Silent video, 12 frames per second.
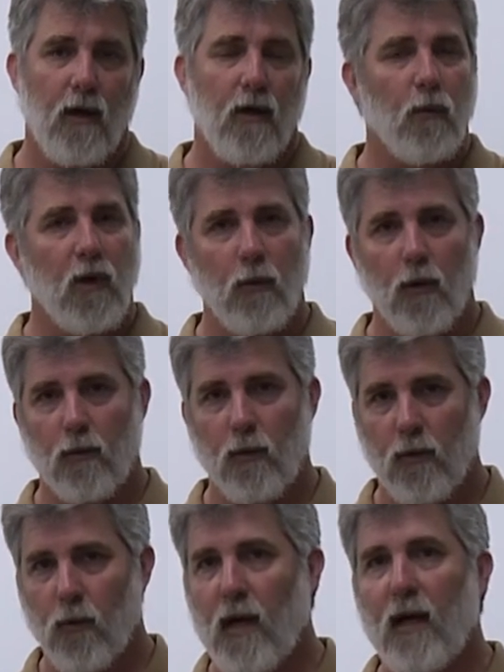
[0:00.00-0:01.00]
We work with
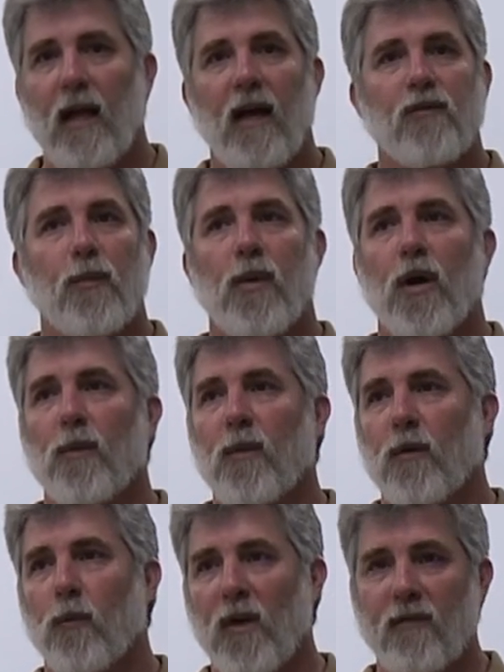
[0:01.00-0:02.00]
the wildlife
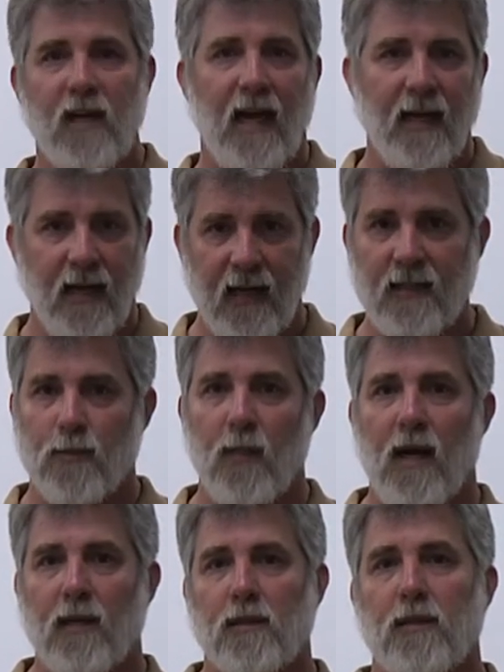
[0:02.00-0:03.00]
department. We've got nest
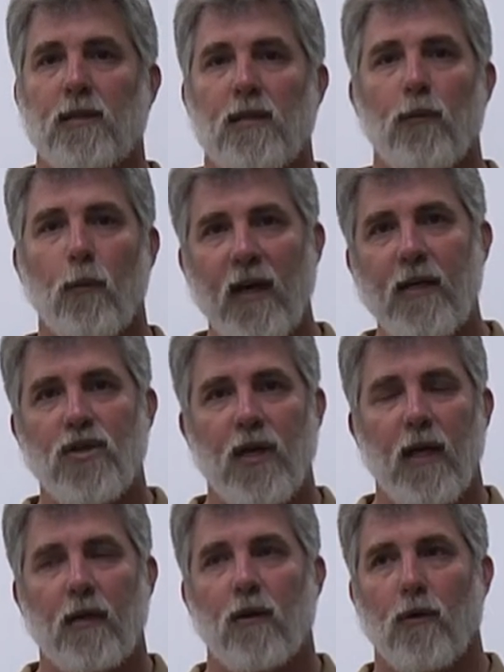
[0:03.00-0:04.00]
boxes that we
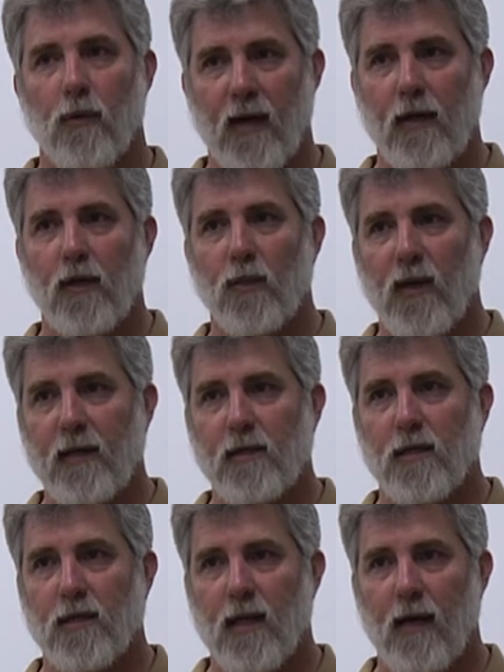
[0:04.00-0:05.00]
check on a regular
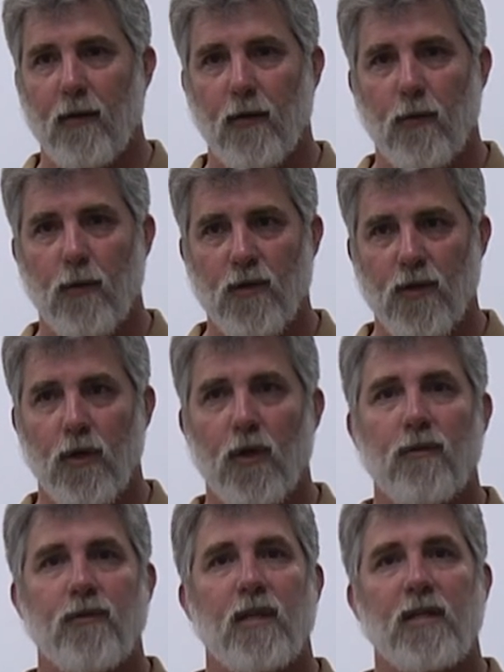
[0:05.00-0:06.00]
basis down on the
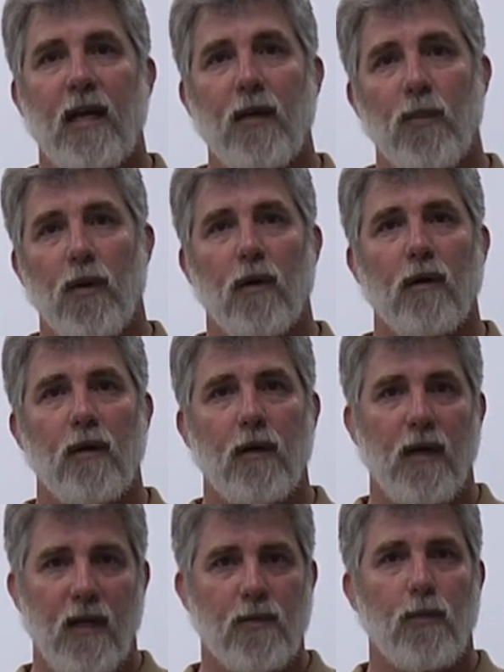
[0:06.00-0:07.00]
reserve to take part of their
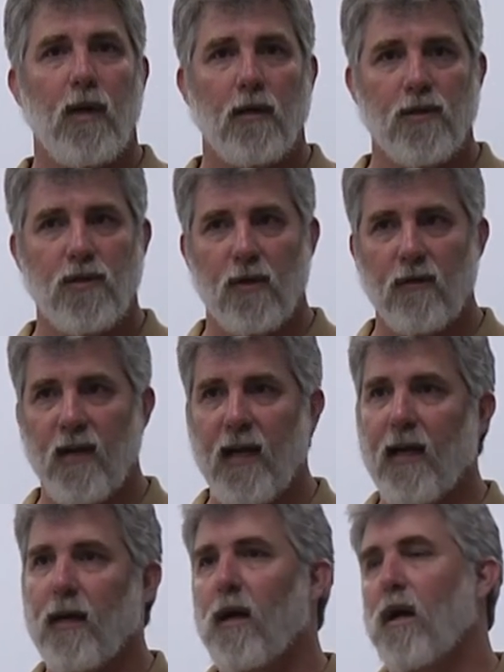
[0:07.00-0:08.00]
nest box
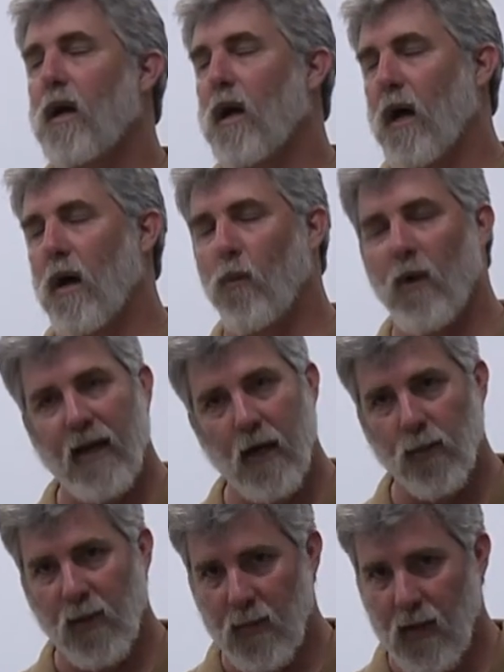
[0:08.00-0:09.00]
survey. Um, we
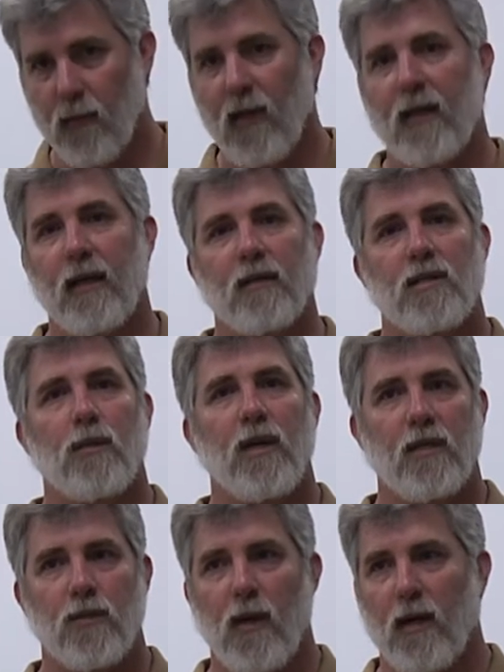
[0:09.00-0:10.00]
help the public get some
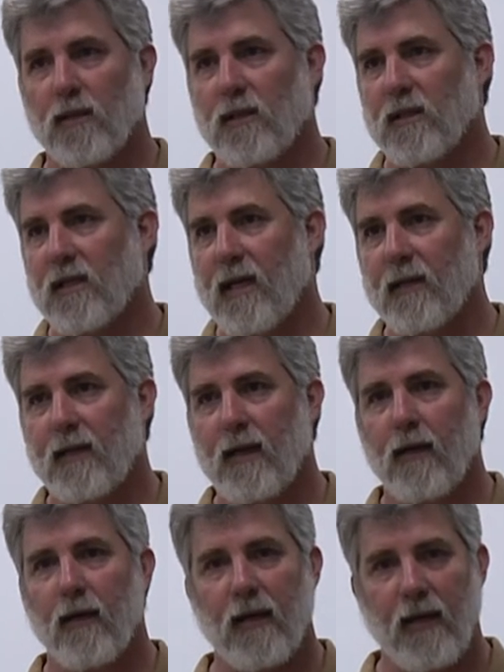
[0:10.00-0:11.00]
nest boxes out
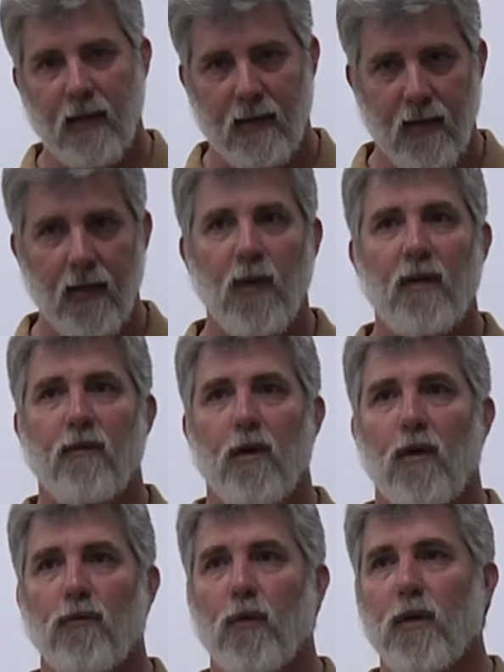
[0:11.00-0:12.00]
there and get them
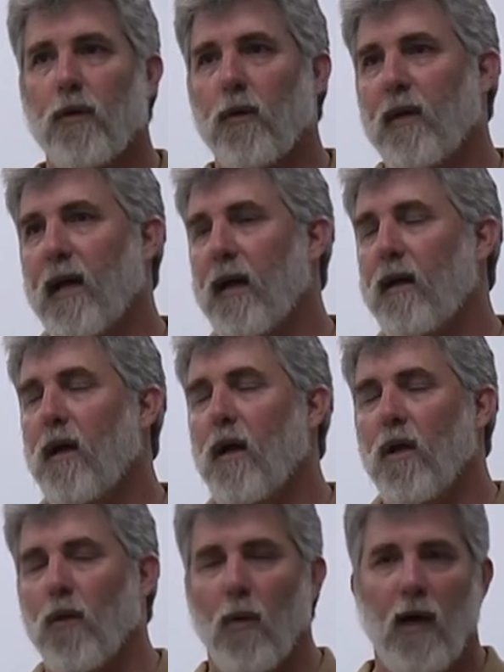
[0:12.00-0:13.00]
involved with doing that.
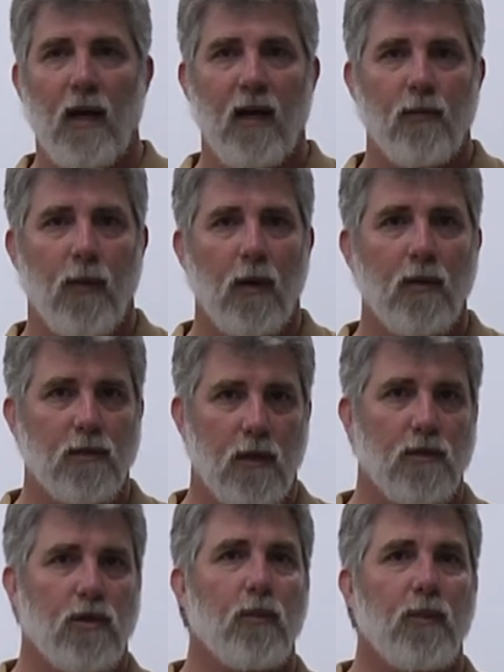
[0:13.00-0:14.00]
The wildlife department's
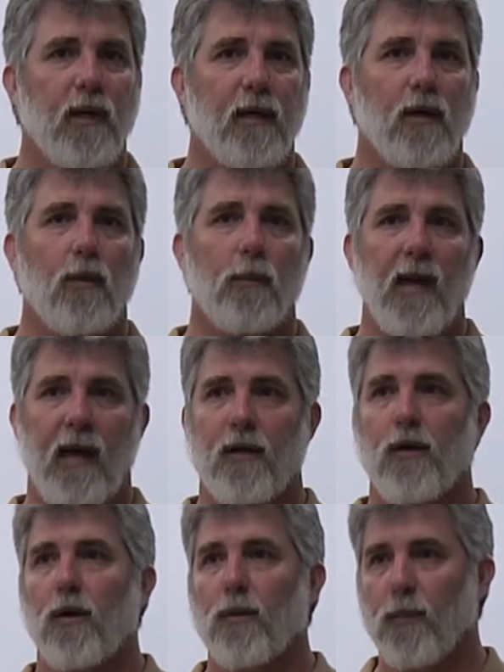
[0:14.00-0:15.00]
also big on
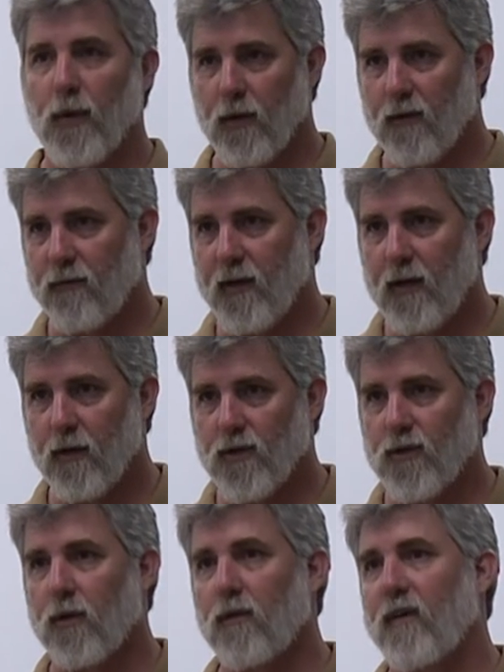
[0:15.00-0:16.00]
backyard bird feeder
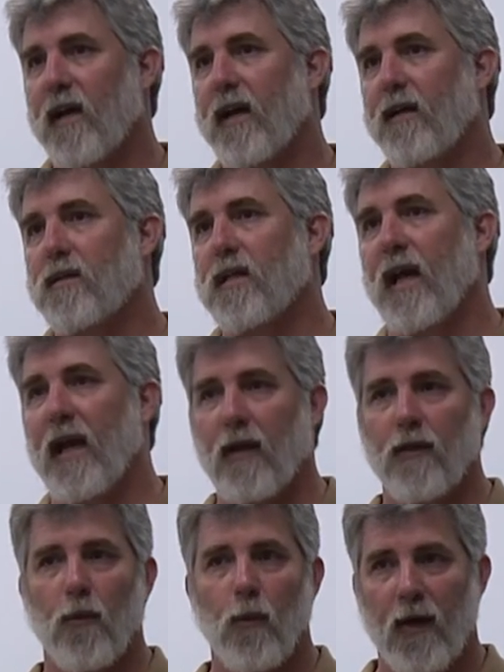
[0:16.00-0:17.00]
surveys
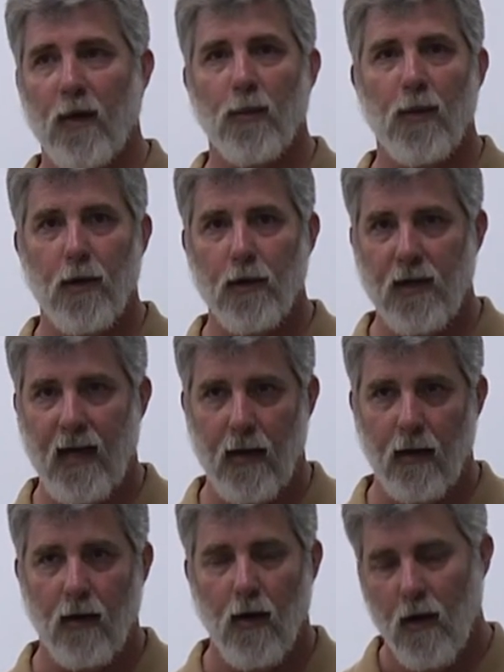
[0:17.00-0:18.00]
and the winter bird
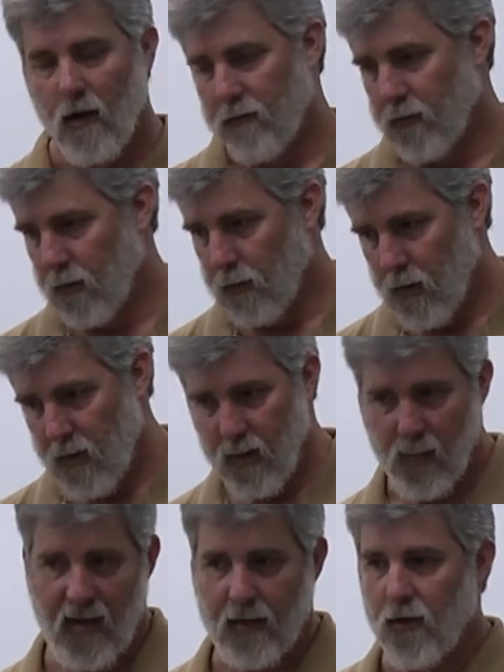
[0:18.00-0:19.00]
count. For the
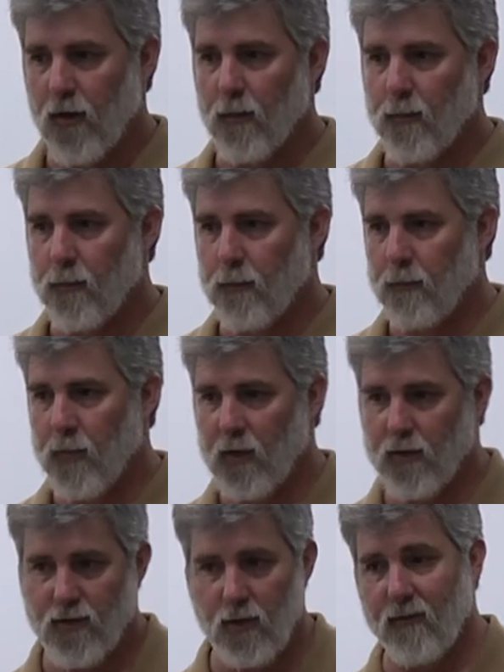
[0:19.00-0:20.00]
backyard
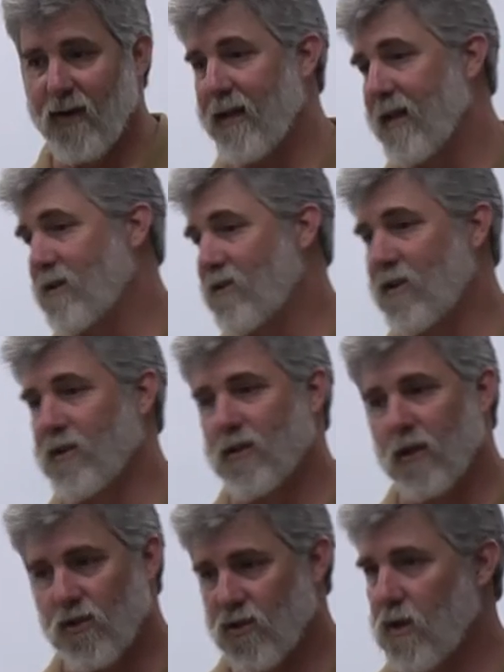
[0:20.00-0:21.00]
bird survey, that's just
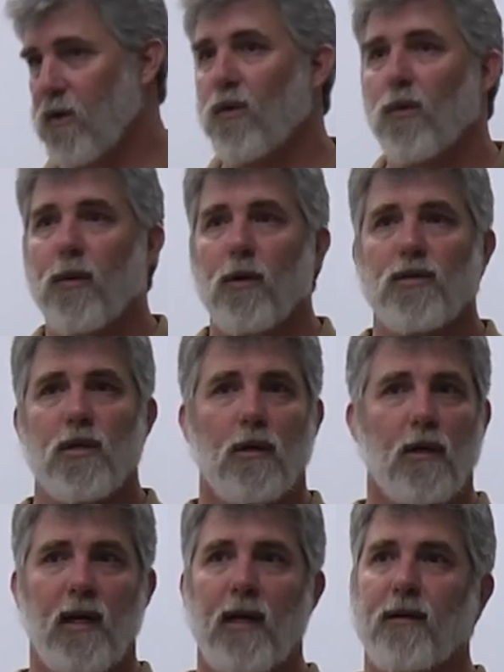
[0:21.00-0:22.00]
the general person
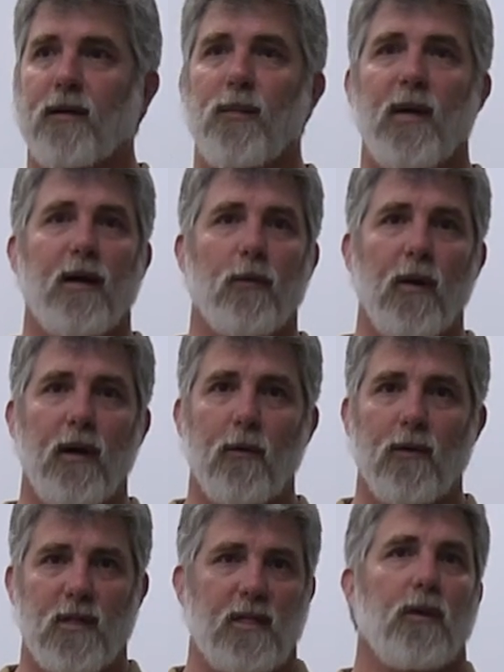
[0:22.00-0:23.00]
looking out their back
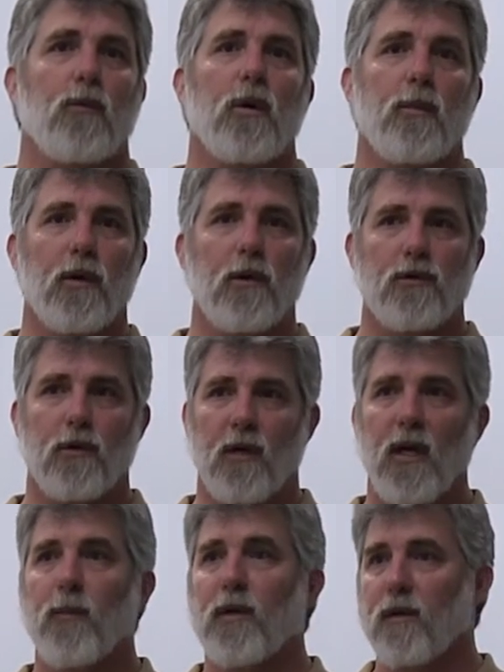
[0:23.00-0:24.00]
window and seeing what birds are
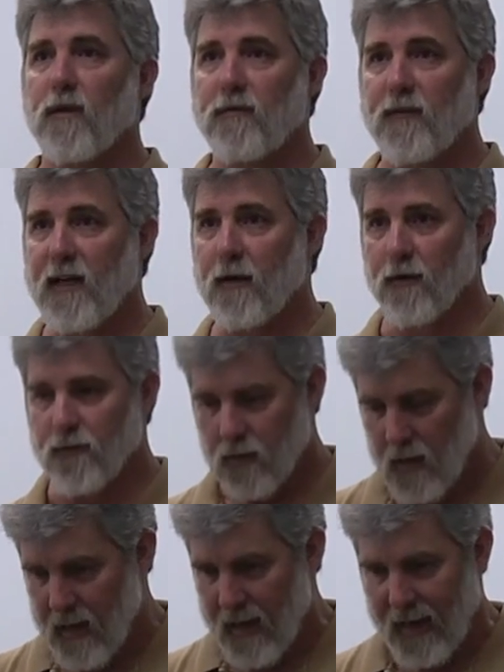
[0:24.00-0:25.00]
coming to the feeders
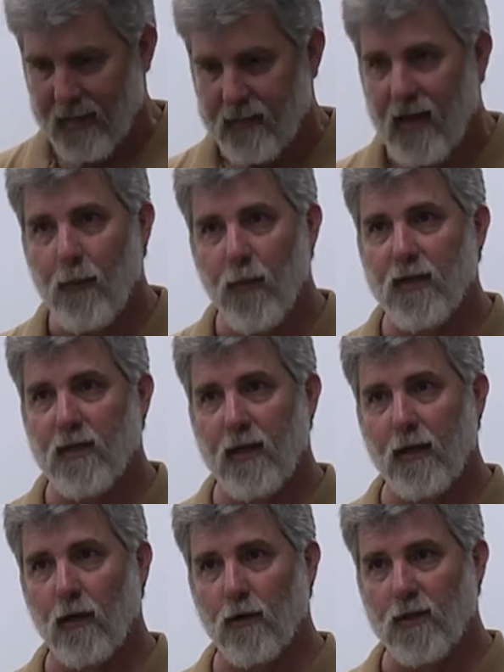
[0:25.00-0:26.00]
at that
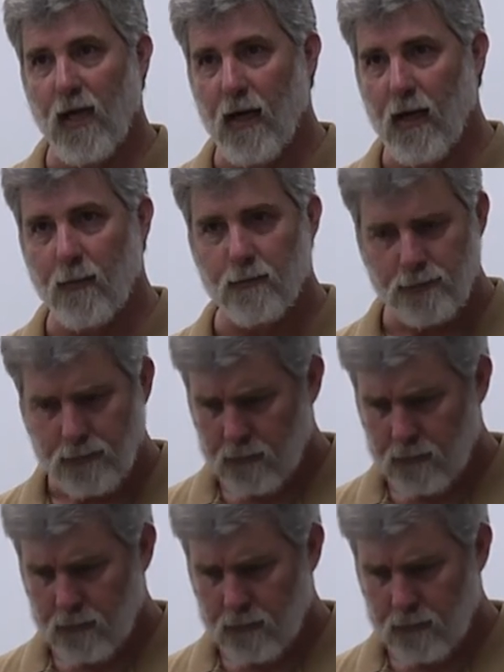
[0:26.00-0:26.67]
particular time.